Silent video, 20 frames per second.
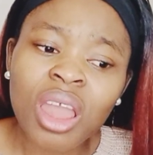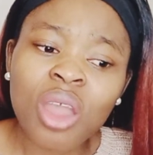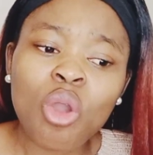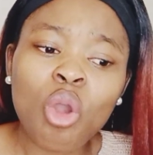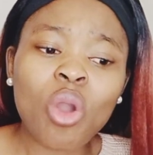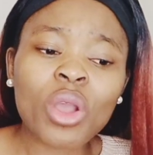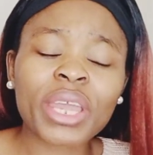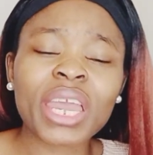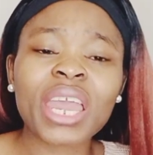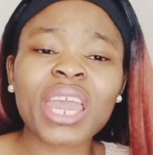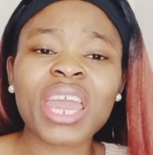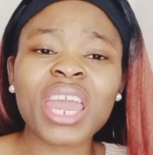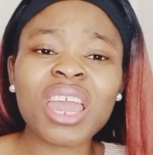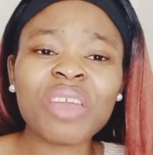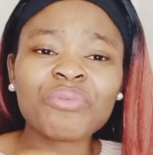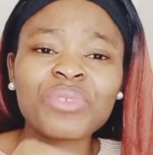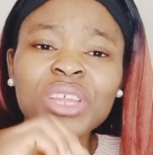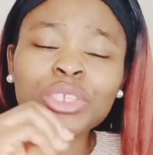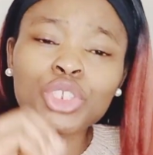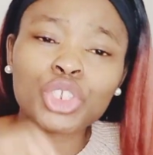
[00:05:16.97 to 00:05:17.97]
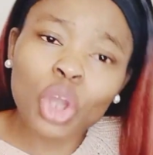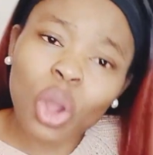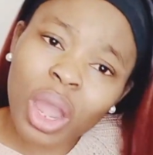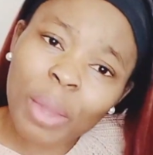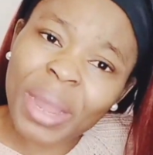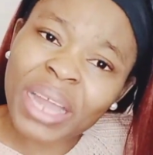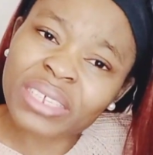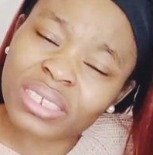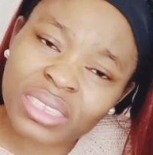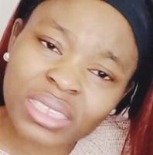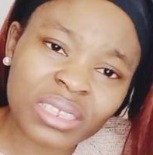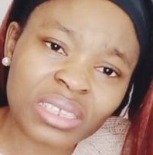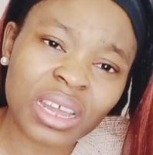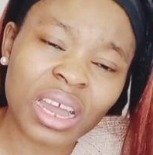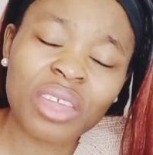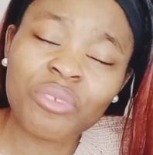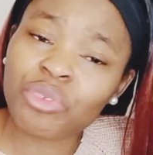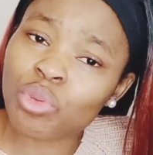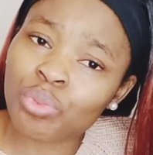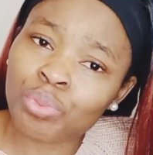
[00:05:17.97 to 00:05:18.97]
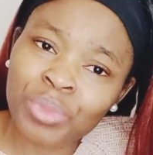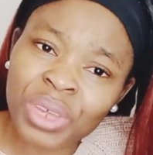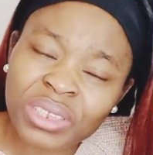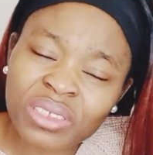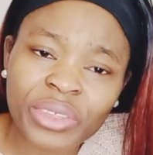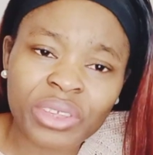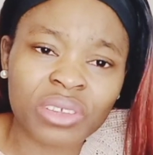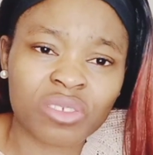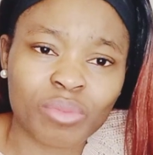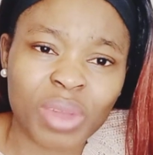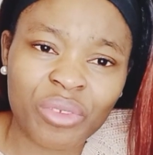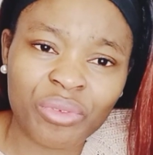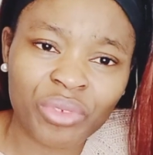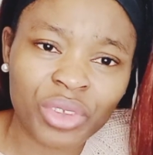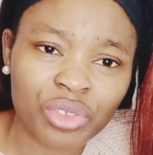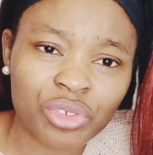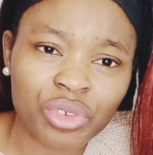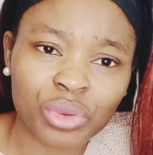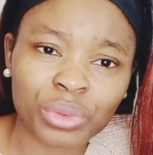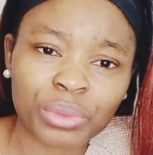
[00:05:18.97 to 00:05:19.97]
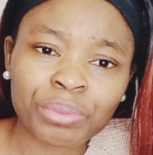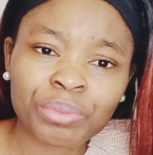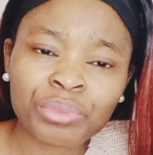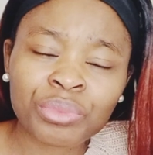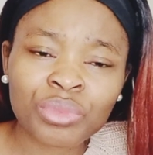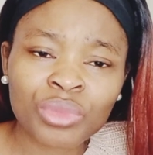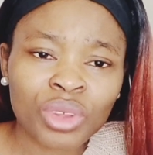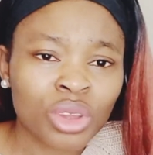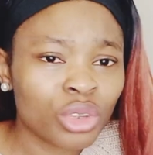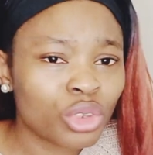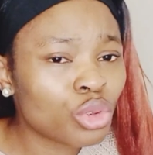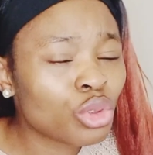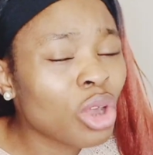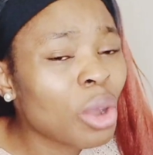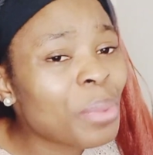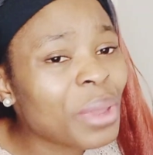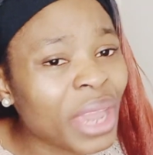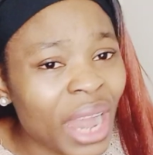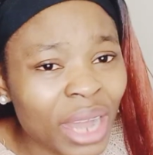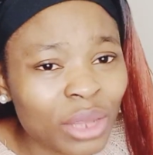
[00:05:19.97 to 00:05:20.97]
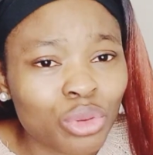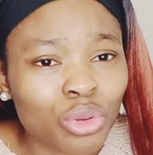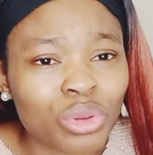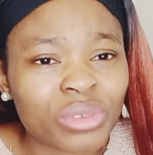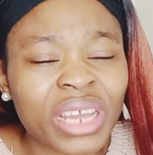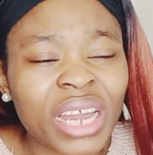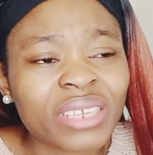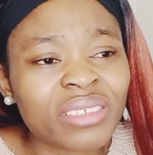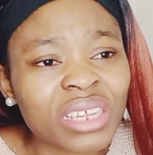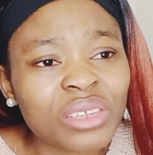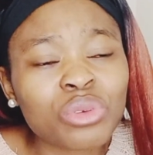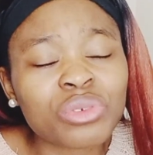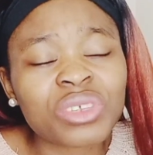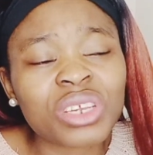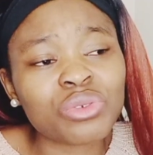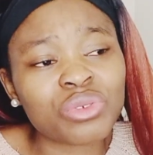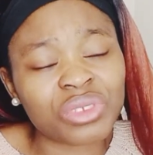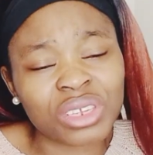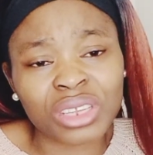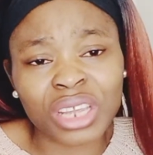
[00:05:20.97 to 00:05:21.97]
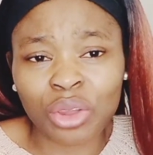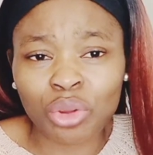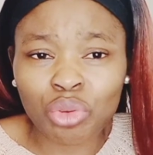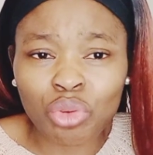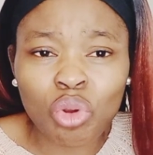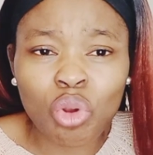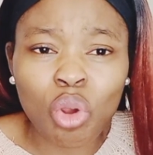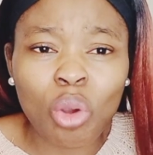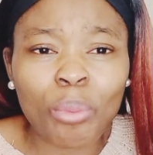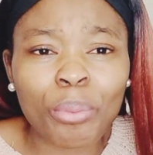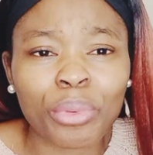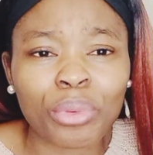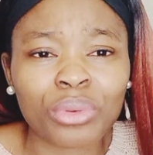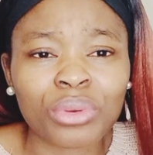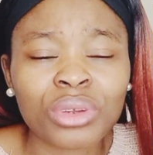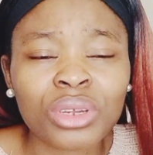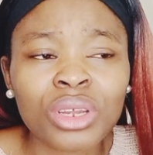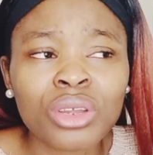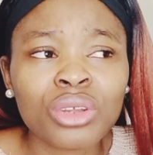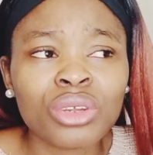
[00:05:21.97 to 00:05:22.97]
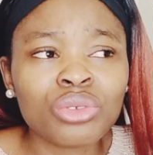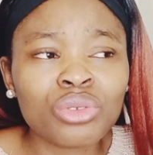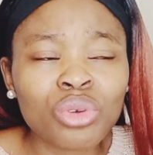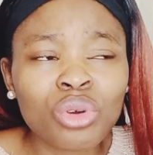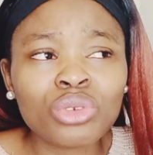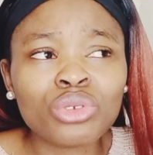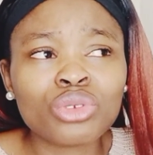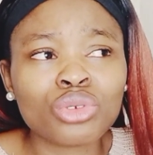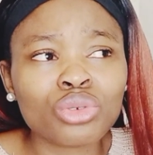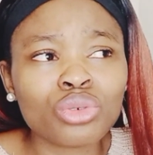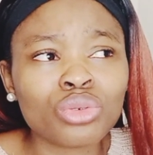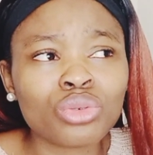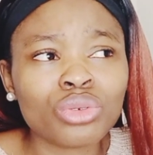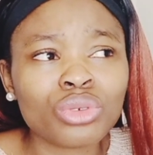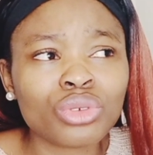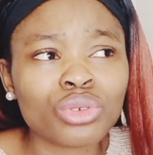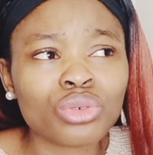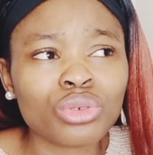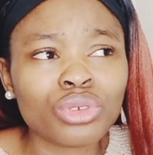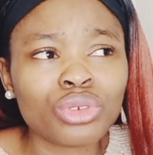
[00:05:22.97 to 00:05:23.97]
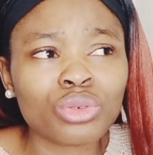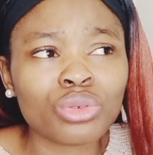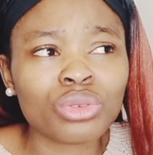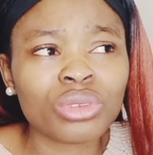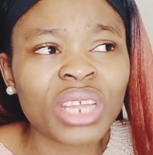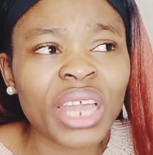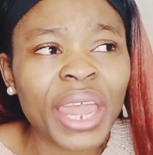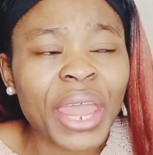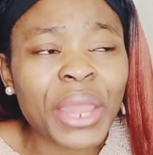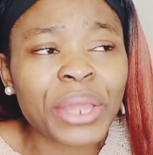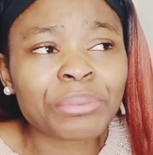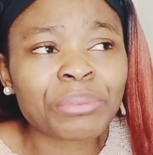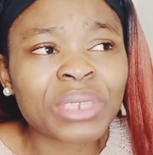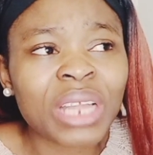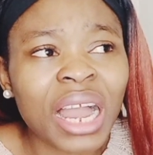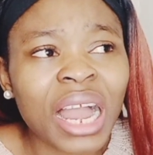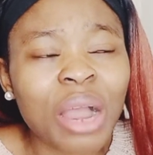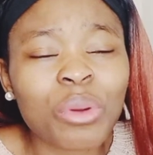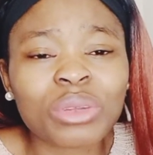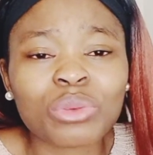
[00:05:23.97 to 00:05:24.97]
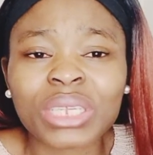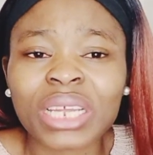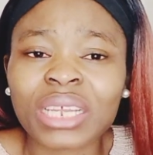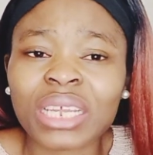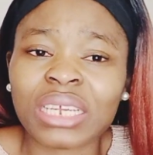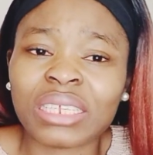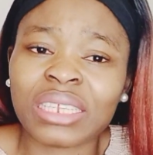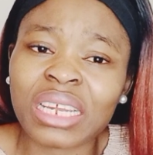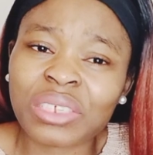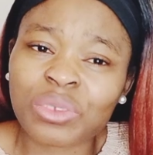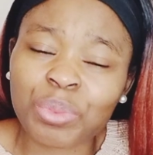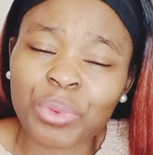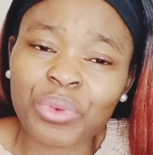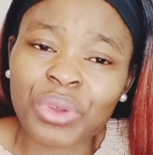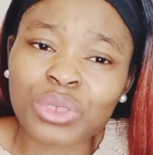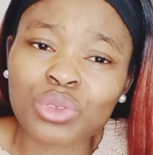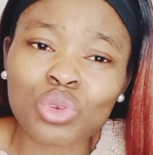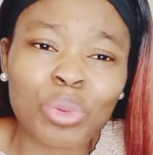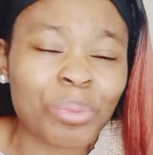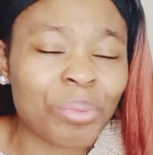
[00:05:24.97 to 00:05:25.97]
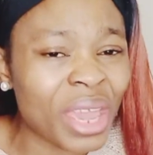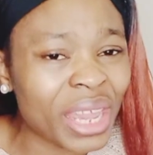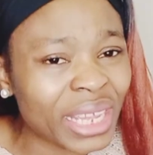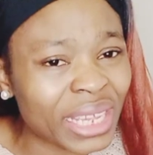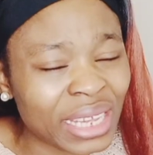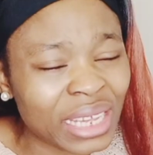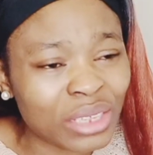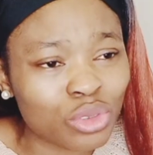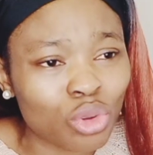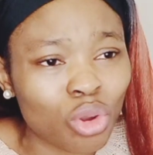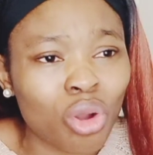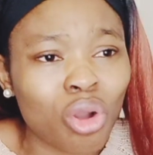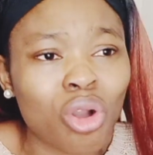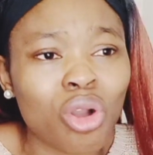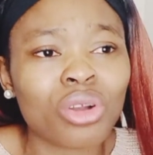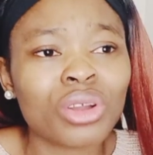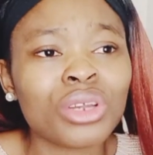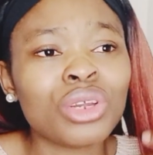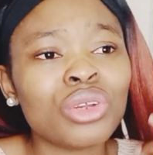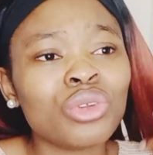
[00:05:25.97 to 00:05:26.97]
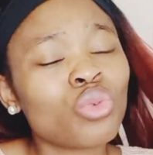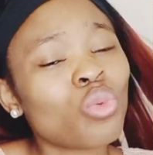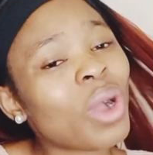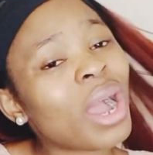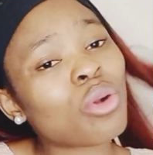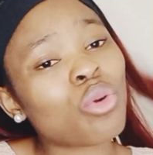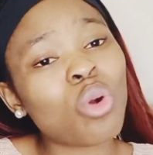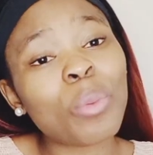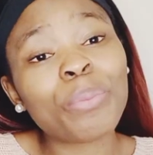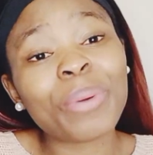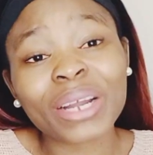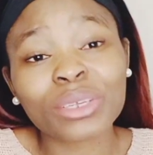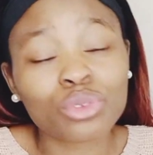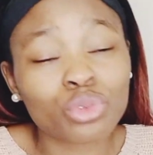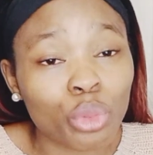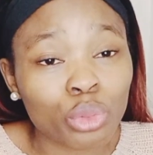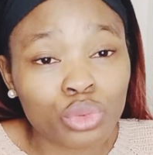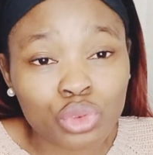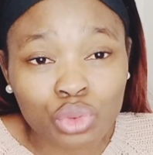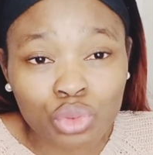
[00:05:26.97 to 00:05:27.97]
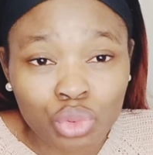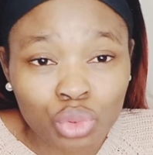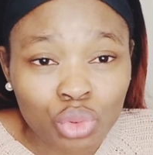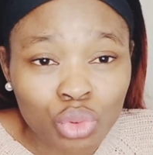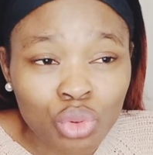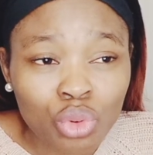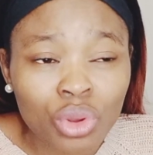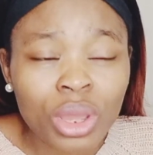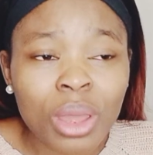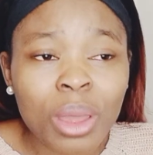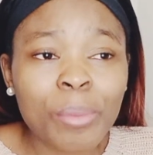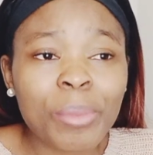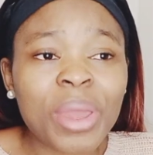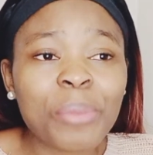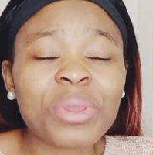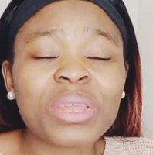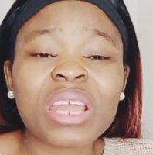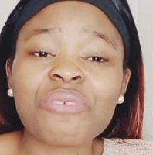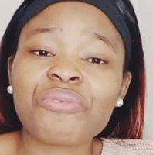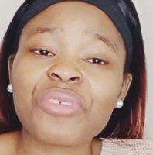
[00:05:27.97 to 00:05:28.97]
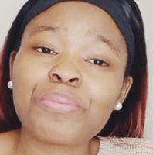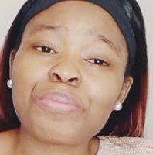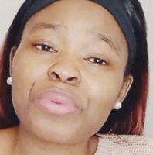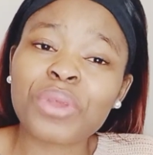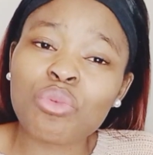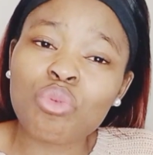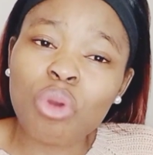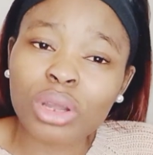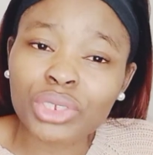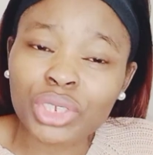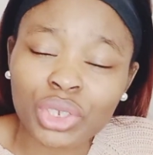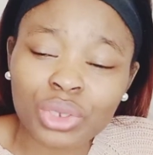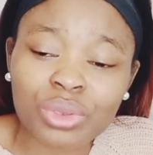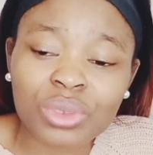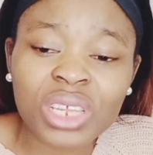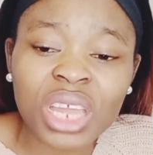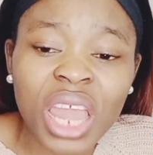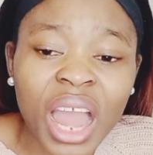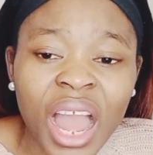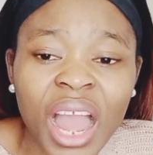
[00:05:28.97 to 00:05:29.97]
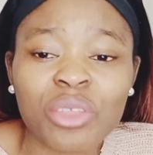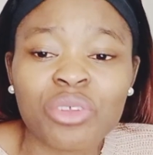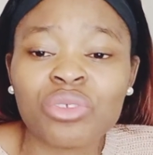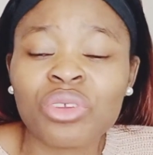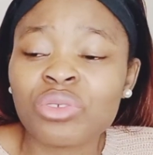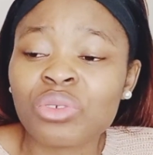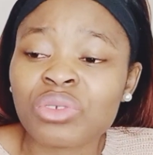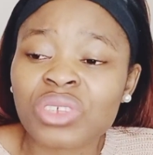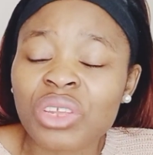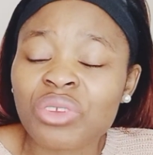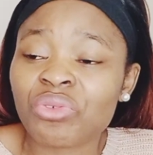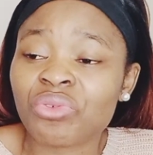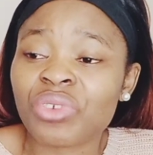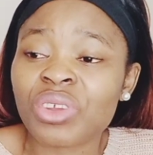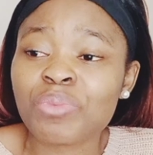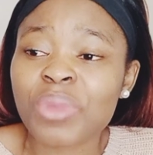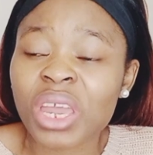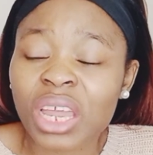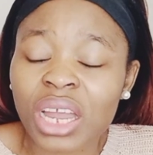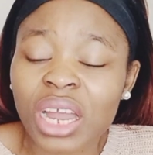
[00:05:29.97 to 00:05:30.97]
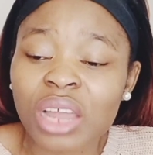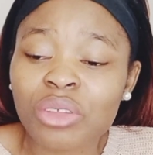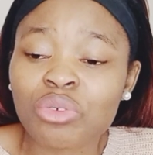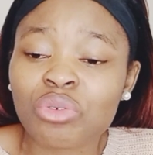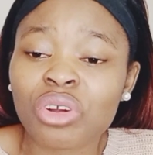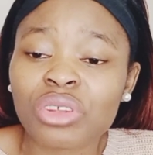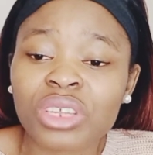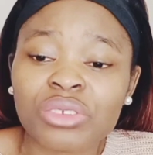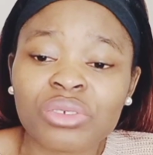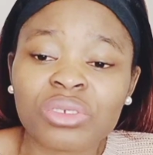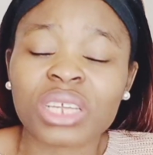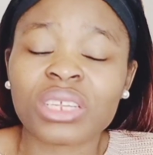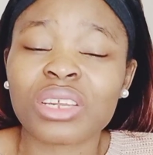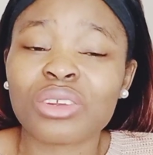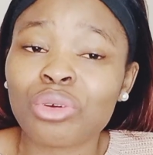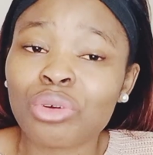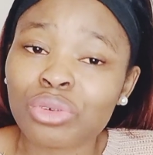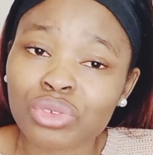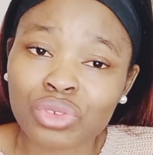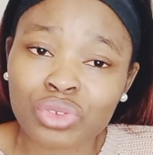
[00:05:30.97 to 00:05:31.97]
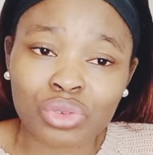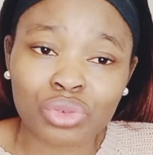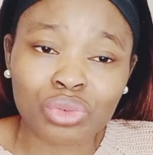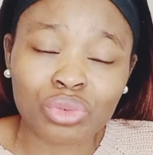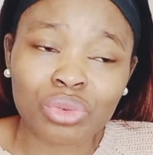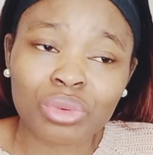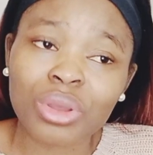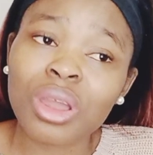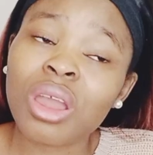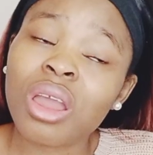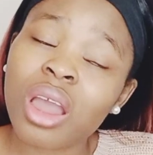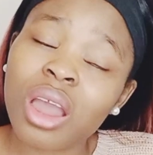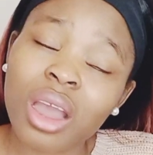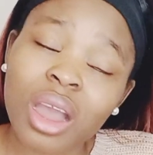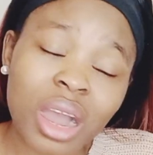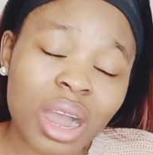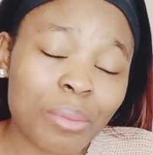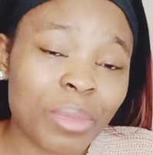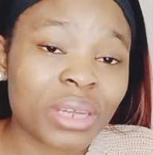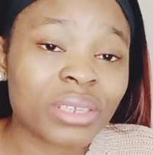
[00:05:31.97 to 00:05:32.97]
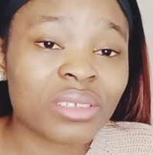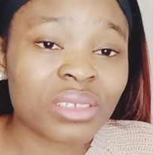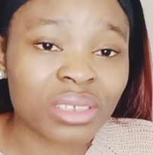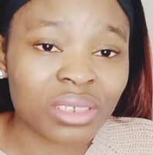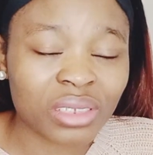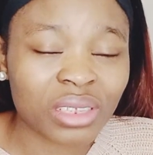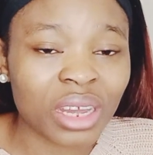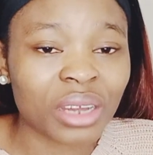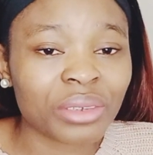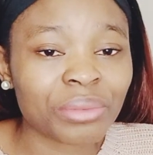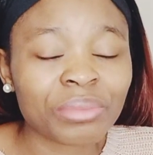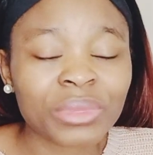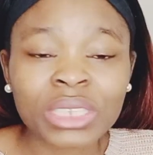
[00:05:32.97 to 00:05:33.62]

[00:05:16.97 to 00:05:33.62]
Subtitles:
Okay, if the Joy, my sister, if you meet this my video, you don't be adult. I still know say you still dey grow up. No, you dey how whether na desperate to make it or you want go back to school. Maybe they feel brainwash you. Say, you don't know say you feel make you can't use and they go school. My sister,